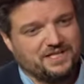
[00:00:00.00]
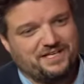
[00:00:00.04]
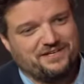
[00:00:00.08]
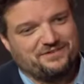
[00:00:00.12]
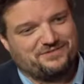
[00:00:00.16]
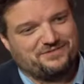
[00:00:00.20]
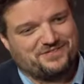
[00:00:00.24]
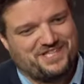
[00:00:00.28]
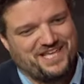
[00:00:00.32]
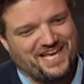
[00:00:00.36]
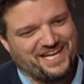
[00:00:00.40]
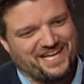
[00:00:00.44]

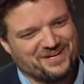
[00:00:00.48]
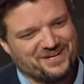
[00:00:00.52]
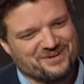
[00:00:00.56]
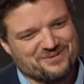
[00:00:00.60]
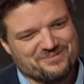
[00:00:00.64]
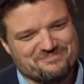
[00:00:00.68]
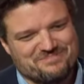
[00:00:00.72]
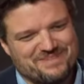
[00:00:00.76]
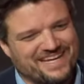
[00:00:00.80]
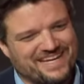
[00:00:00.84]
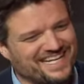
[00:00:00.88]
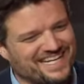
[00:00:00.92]
believes that
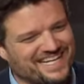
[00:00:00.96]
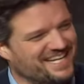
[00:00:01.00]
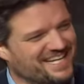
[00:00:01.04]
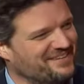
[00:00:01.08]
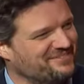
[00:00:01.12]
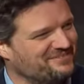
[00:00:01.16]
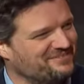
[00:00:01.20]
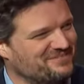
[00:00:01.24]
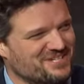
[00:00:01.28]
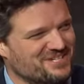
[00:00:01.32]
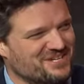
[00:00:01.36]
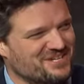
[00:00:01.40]
you're mean
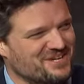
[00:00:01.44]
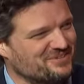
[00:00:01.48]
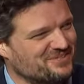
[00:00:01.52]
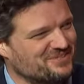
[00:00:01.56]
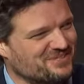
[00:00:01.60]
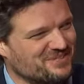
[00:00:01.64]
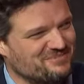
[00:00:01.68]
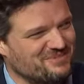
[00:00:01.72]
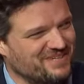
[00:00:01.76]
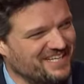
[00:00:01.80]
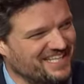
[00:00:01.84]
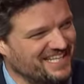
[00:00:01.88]
enough to know
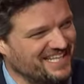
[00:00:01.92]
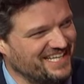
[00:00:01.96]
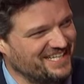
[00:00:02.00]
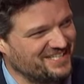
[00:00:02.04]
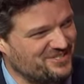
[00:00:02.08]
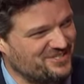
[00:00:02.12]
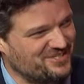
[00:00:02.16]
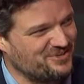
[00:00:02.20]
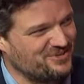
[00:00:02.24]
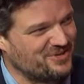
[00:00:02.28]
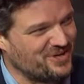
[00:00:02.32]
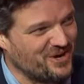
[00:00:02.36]
somebody
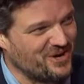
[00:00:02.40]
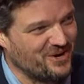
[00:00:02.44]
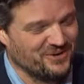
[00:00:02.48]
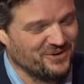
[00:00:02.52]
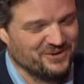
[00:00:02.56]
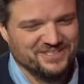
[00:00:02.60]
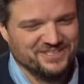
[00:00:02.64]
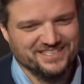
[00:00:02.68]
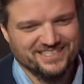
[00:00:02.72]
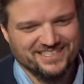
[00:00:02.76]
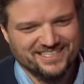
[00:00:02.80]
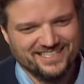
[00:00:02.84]
like
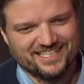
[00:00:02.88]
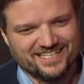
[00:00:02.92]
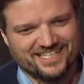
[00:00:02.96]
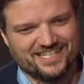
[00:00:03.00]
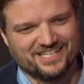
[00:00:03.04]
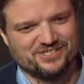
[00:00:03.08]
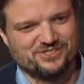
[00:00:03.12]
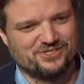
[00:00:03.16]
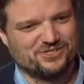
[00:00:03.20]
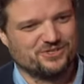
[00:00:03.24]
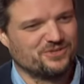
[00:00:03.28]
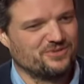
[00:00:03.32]
Tuco
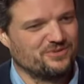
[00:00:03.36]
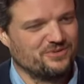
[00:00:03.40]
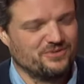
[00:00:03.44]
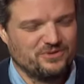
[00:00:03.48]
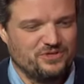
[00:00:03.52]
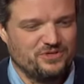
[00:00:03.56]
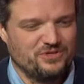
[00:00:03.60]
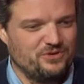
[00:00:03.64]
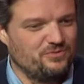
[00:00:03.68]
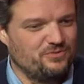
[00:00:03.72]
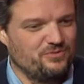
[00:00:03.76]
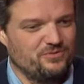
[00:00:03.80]
because you're
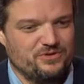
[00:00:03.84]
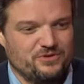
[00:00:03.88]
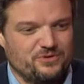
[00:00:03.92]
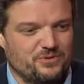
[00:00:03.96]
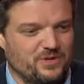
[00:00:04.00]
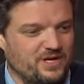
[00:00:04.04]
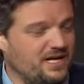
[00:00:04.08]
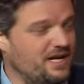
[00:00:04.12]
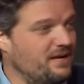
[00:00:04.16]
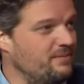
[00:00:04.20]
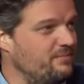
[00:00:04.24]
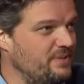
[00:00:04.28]
you
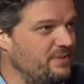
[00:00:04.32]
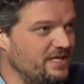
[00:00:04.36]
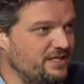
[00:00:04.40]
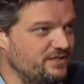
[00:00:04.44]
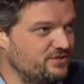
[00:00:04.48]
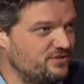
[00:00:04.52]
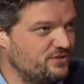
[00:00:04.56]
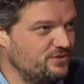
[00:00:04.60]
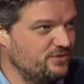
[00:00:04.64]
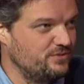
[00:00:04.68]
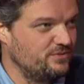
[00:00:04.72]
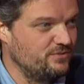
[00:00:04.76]
you ended up
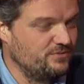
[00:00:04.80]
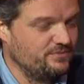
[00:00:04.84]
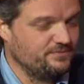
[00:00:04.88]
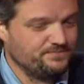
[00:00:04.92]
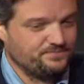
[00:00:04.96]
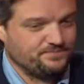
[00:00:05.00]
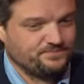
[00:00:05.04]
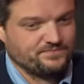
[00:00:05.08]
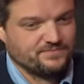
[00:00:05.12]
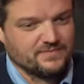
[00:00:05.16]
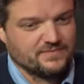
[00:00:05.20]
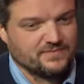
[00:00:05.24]
being too
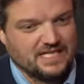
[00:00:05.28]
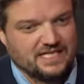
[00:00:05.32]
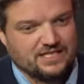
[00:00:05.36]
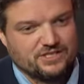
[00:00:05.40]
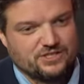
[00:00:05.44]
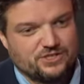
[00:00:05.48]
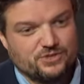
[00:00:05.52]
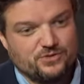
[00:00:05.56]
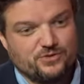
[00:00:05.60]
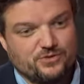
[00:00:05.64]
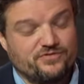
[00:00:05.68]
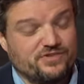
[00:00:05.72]
mm -hmm.
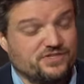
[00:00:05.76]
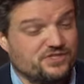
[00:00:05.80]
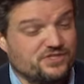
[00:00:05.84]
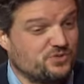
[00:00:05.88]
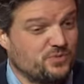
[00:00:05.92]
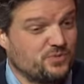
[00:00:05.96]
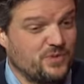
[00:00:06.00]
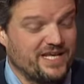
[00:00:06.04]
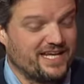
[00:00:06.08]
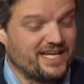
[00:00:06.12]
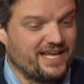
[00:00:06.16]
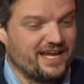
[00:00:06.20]
too of a
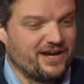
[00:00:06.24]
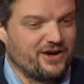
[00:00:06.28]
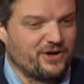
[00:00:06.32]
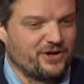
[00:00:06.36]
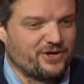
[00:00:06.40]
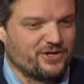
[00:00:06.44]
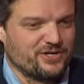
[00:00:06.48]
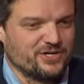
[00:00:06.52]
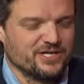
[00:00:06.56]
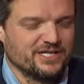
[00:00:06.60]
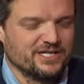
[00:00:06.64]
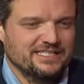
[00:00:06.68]
sweet
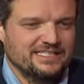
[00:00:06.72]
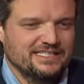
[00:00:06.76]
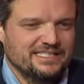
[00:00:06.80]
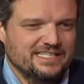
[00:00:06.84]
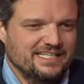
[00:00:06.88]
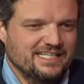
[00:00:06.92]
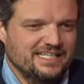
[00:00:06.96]
character.